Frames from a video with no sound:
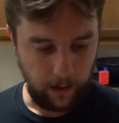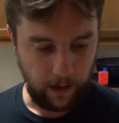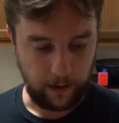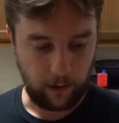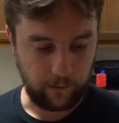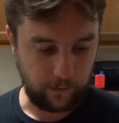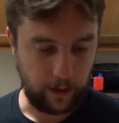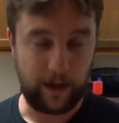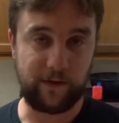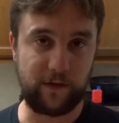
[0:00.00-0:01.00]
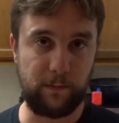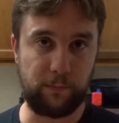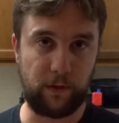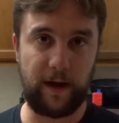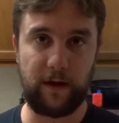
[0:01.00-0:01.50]
And it also has the
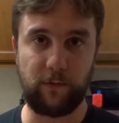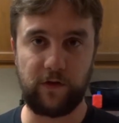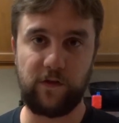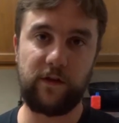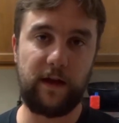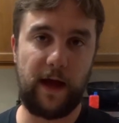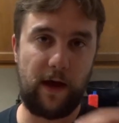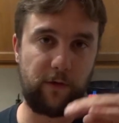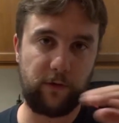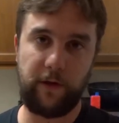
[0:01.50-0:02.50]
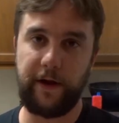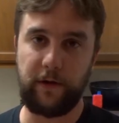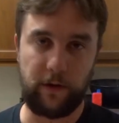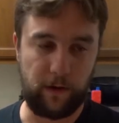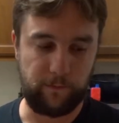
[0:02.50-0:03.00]
bran, which is the outer
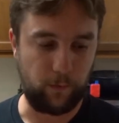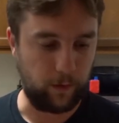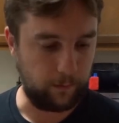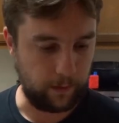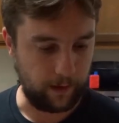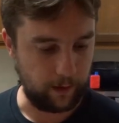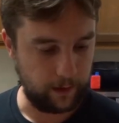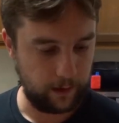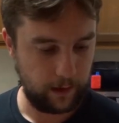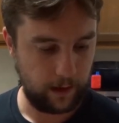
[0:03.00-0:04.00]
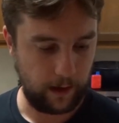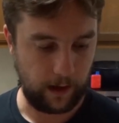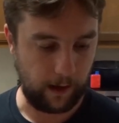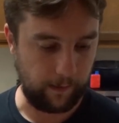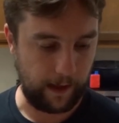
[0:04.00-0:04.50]
layer of the wheat berry,
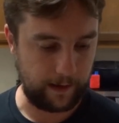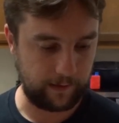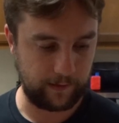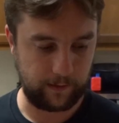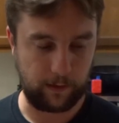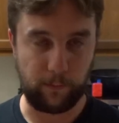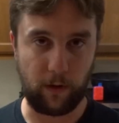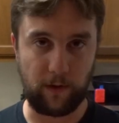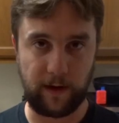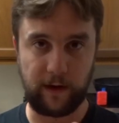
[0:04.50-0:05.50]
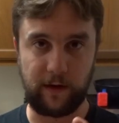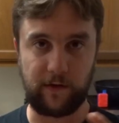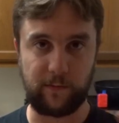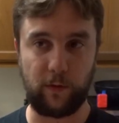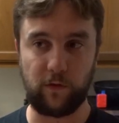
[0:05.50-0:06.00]
and that's the part that gets
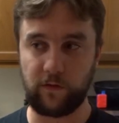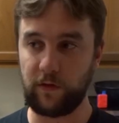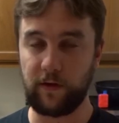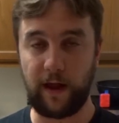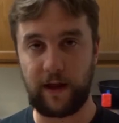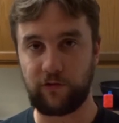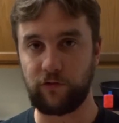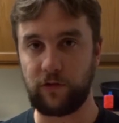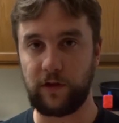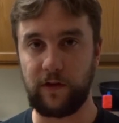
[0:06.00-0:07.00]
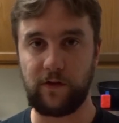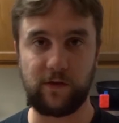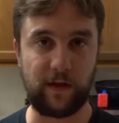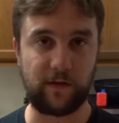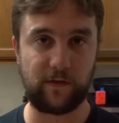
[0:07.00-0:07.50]
exposed to the natural
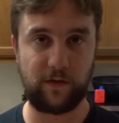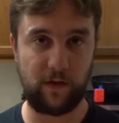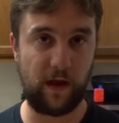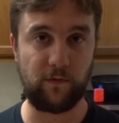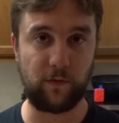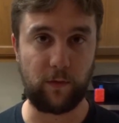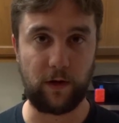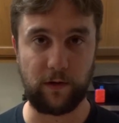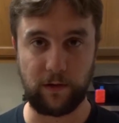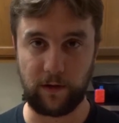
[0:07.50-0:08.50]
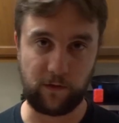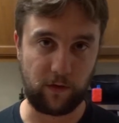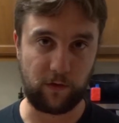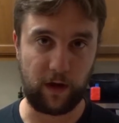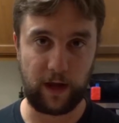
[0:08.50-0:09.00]
yeast that's everywhere. That's
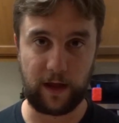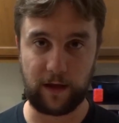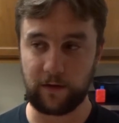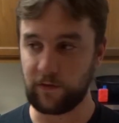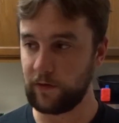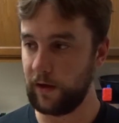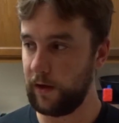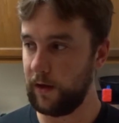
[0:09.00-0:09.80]
on your hands,